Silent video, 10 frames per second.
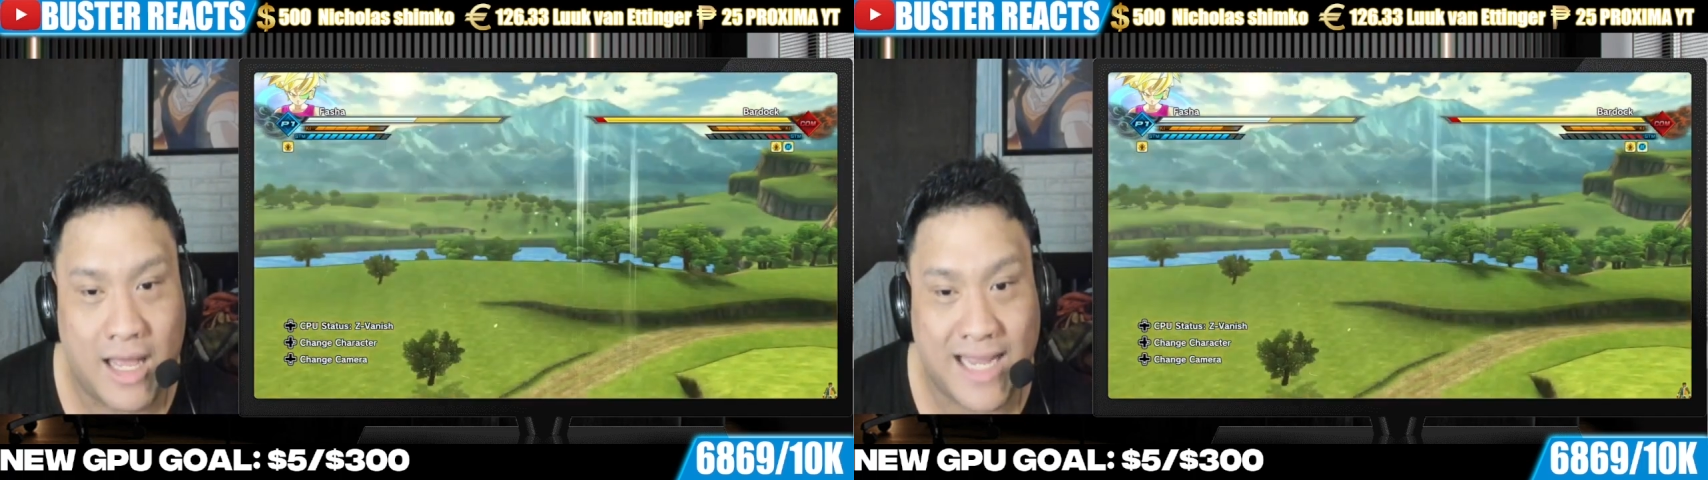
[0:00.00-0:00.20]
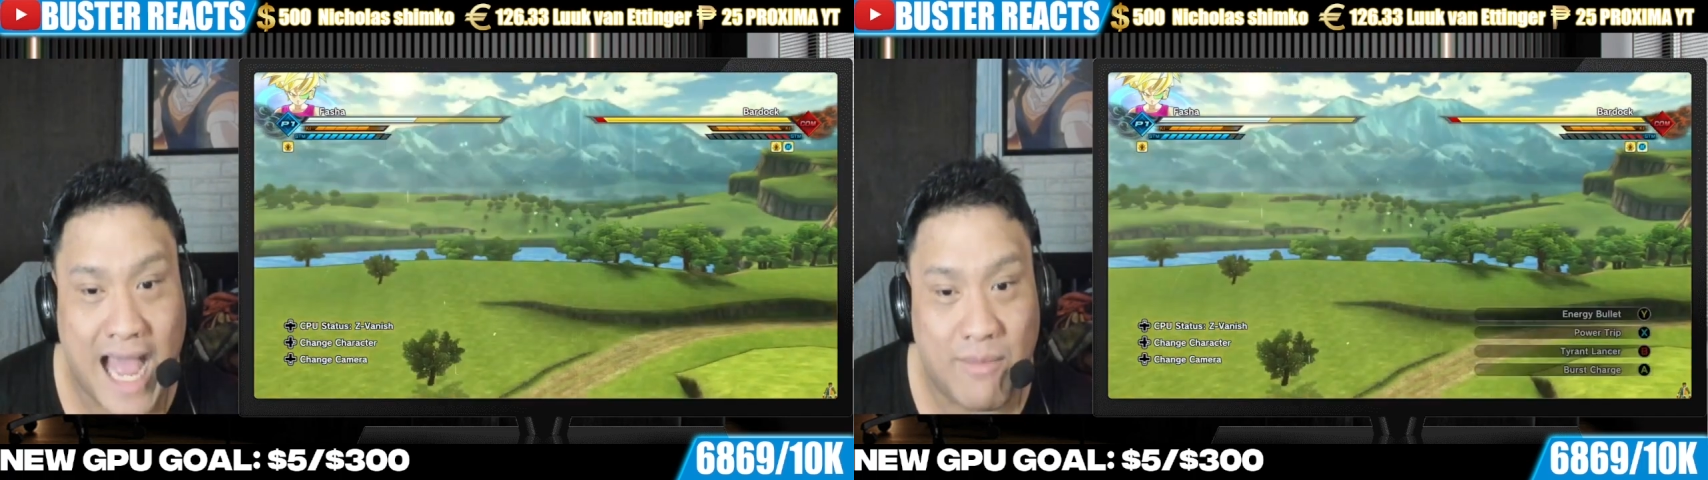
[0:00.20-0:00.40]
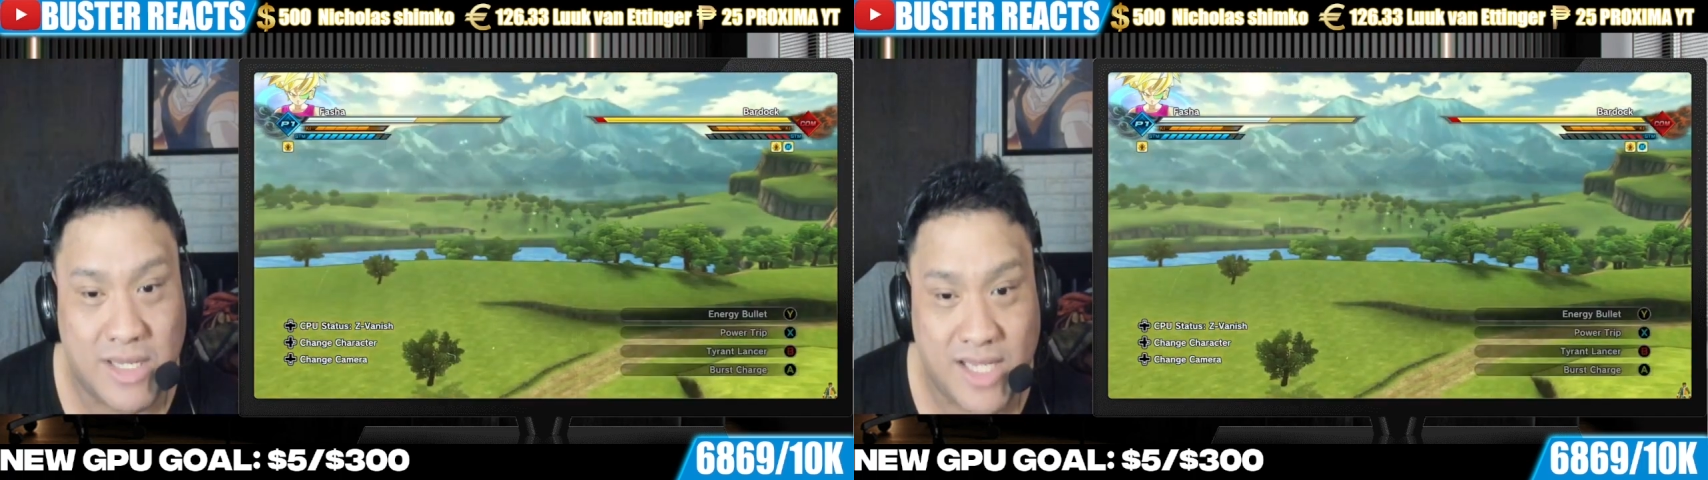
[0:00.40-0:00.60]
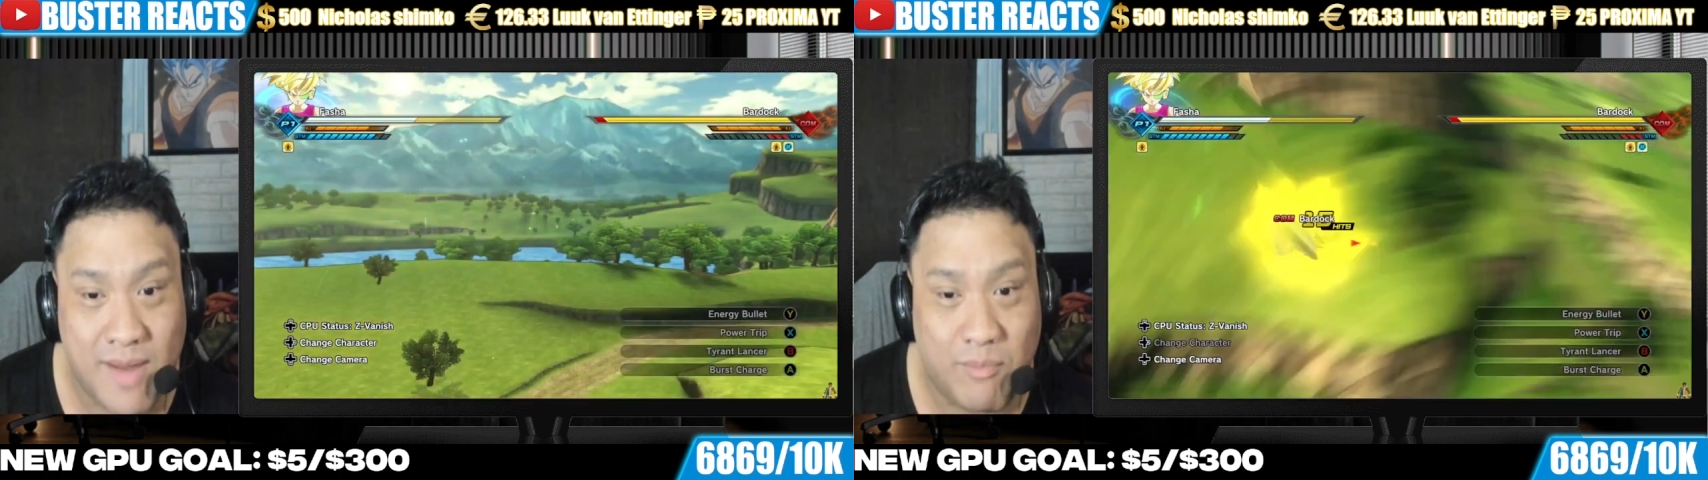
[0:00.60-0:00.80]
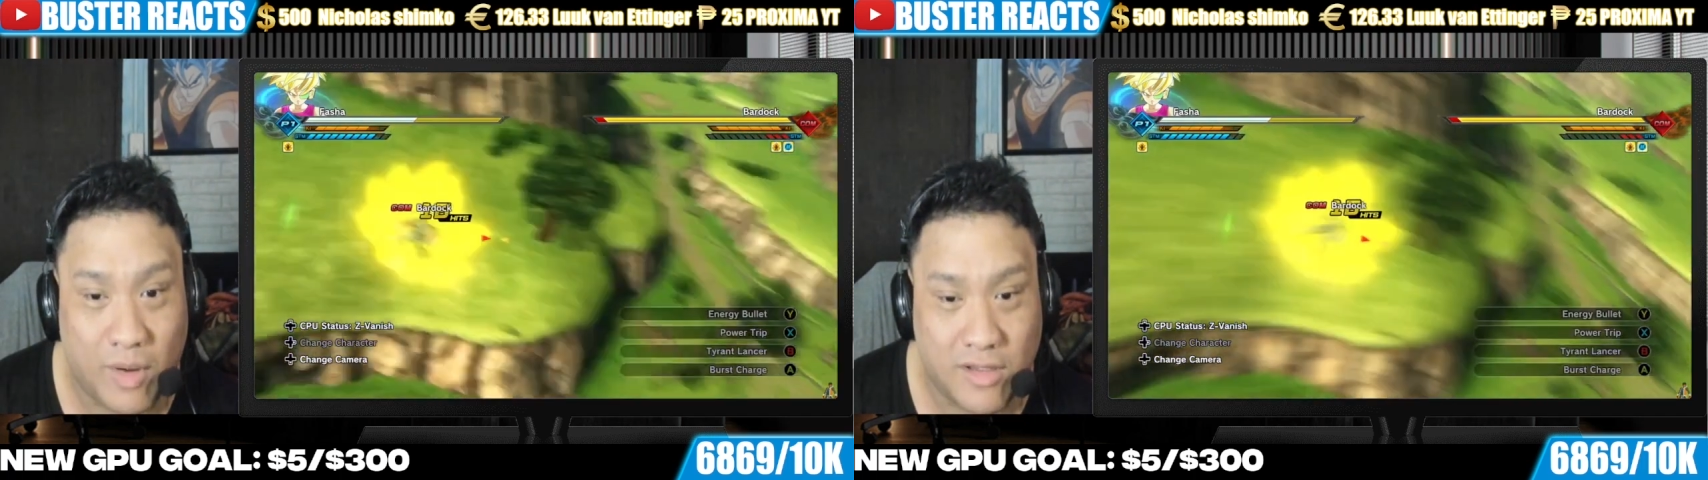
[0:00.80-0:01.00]
Cabba's
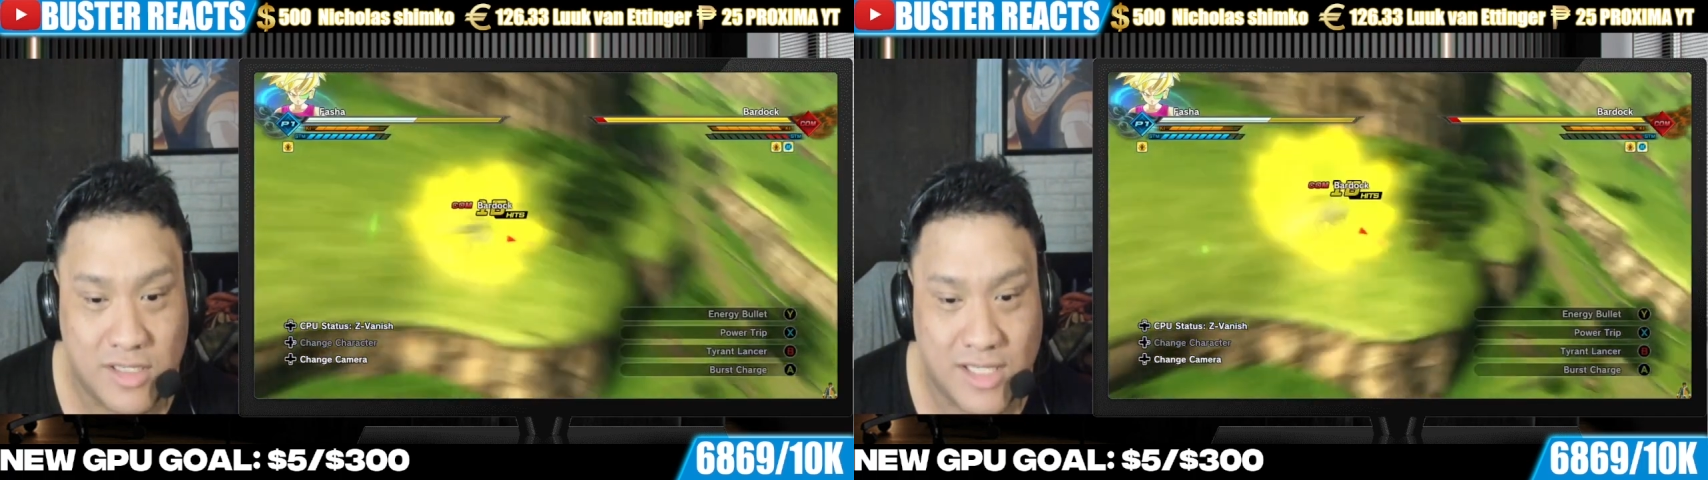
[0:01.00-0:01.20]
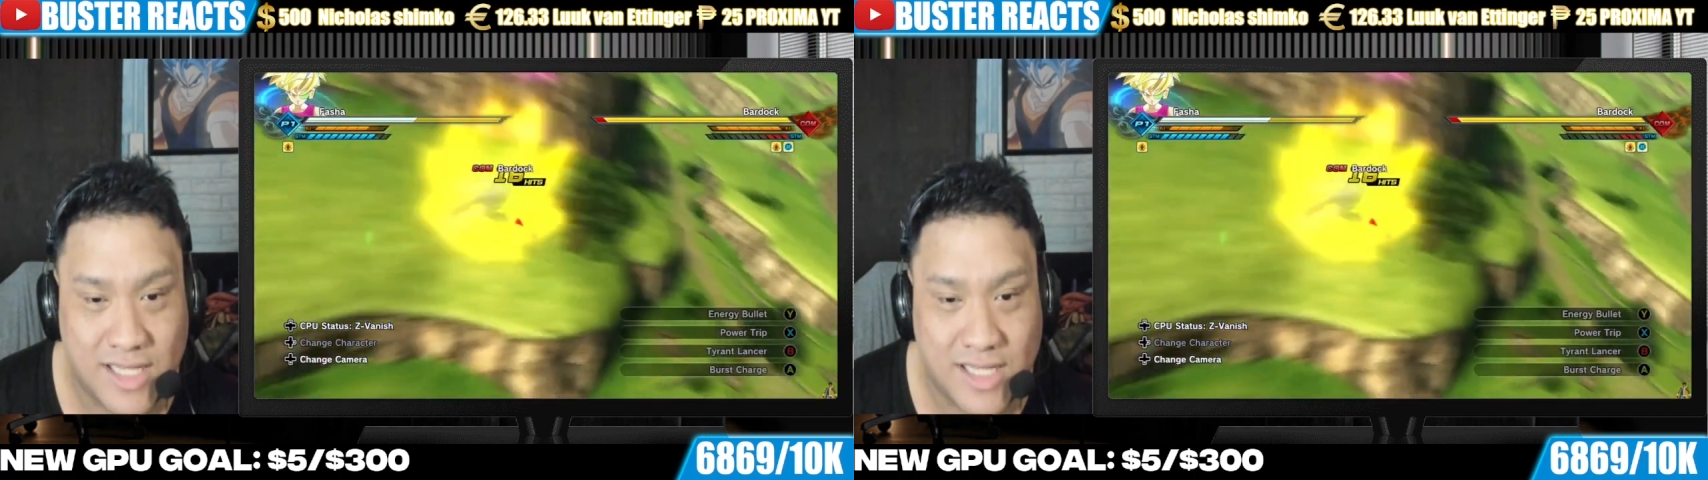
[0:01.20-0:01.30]
impulse.